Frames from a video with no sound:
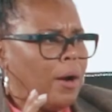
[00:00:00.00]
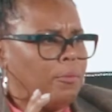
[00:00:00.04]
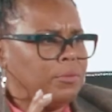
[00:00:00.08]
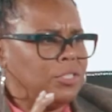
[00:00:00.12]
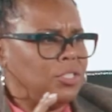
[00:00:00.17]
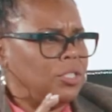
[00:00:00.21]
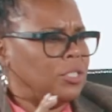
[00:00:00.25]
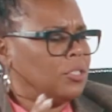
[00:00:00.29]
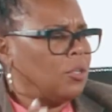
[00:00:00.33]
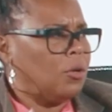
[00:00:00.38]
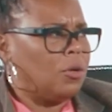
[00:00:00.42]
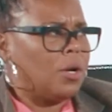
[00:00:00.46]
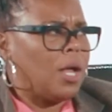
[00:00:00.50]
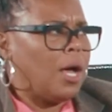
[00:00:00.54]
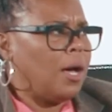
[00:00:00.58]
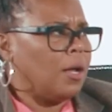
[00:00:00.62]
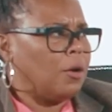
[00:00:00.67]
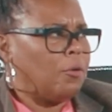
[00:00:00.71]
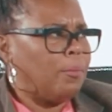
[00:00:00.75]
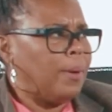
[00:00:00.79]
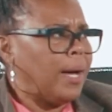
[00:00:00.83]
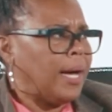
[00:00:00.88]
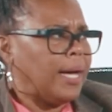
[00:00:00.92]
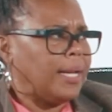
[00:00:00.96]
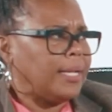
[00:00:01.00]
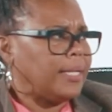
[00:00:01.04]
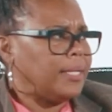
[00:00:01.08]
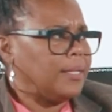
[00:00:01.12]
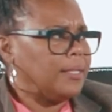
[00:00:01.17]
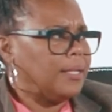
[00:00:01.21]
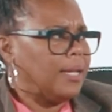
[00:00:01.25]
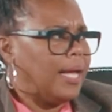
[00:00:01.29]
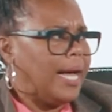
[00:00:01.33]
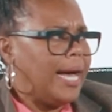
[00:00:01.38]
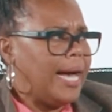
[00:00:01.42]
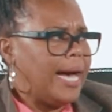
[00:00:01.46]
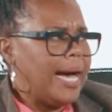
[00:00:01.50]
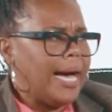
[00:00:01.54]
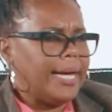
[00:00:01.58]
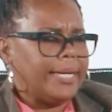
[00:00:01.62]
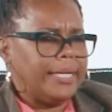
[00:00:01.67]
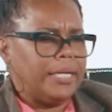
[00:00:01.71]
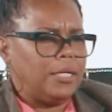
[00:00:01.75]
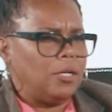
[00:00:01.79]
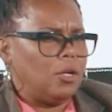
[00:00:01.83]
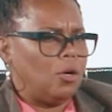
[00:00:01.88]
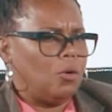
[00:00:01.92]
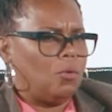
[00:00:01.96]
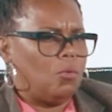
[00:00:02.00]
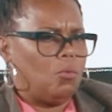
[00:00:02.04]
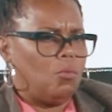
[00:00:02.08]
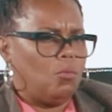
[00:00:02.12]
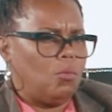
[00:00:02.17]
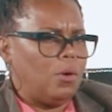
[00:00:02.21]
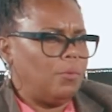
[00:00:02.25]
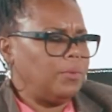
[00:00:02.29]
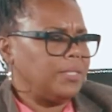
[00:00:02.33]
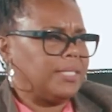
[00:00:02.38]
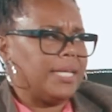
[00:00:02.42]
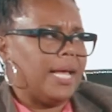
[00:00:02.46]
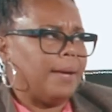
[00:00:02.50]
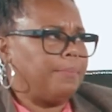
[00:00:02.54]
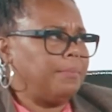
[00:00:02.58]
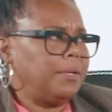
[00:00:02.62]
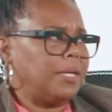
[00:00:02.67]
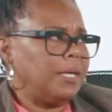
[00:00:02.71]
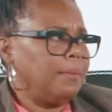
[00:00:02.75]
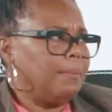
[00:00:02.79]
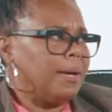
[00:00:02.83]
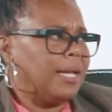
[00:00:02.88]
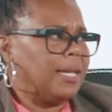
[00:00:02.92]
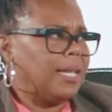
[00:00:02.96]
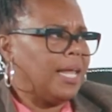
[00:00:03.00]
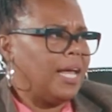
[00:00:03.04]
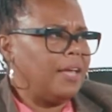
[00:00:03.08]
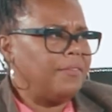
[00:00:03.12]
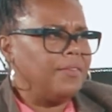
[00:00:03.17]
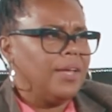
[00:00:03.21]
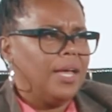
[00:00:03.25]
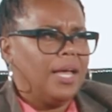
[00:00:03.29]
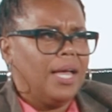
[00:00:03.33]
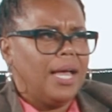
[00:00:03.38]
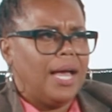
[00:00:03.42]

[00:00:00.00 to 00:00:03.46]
was just on autopilot. I, I, didn't know what was happening in my life.